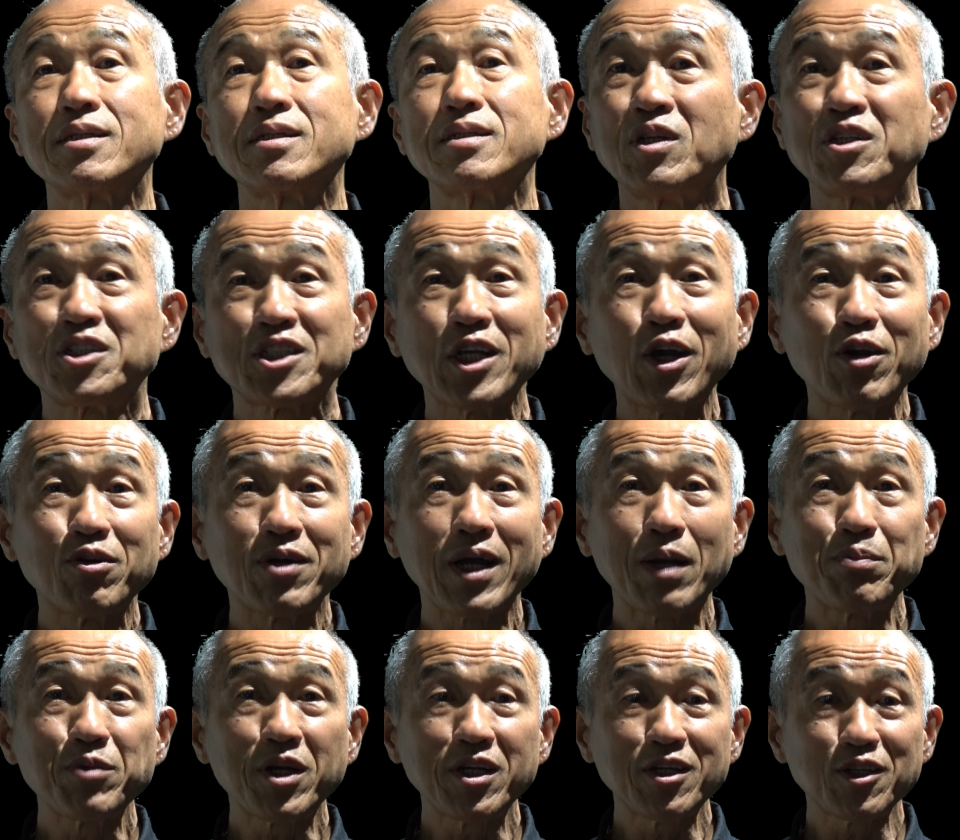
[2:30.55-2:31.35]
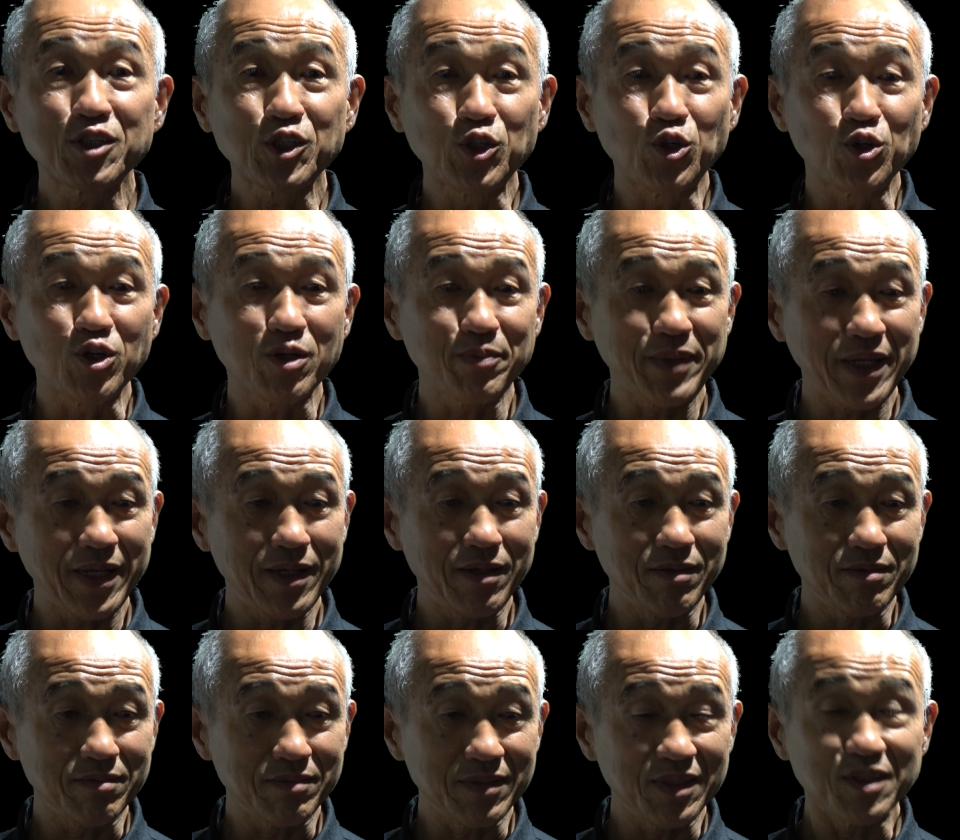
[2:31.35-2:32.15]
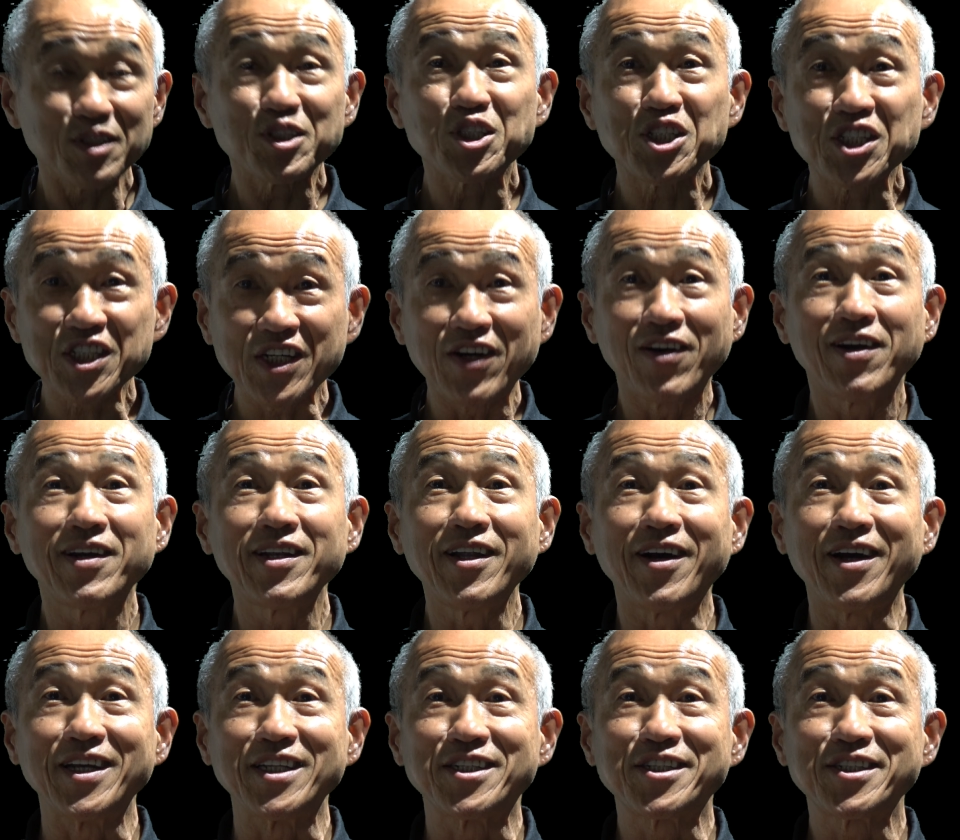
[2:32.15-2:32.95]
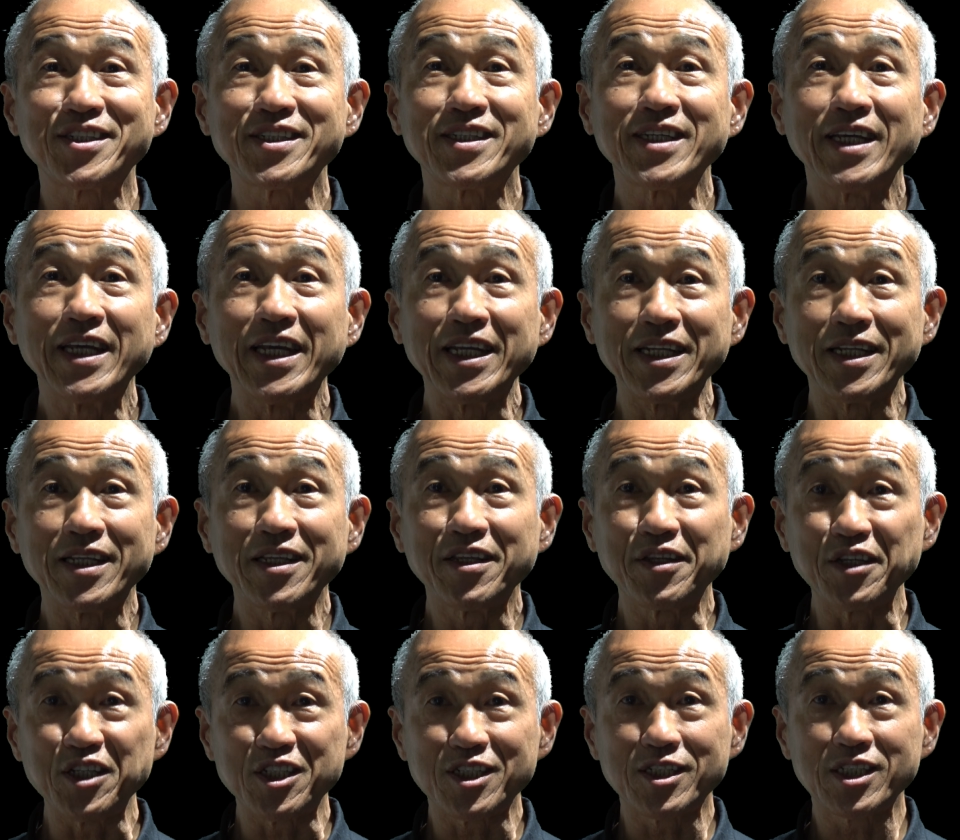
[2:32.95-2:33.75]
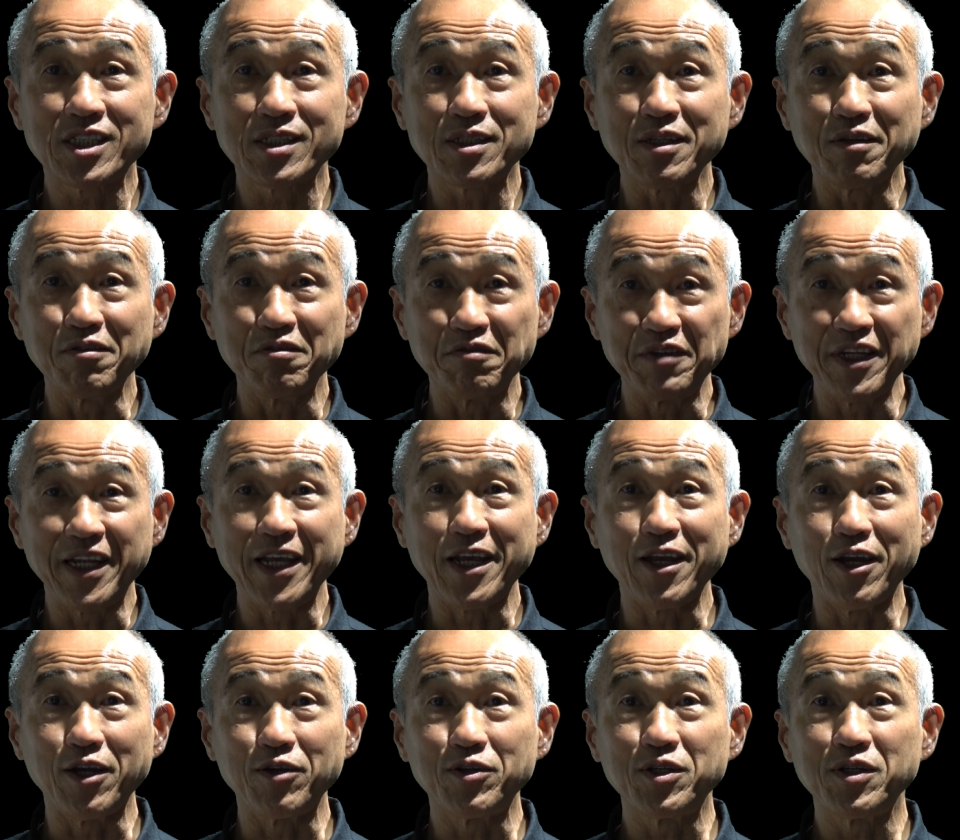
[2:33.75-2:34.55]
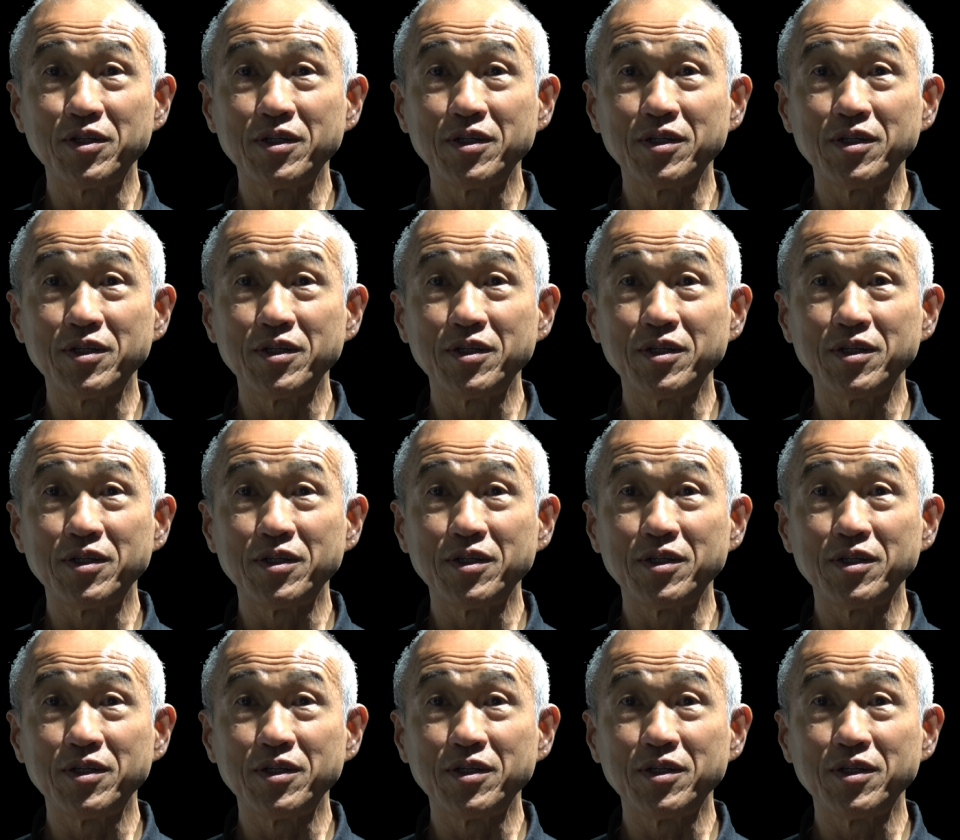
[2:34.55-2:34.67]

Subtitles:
So I'm going to talk about Skylights in this video.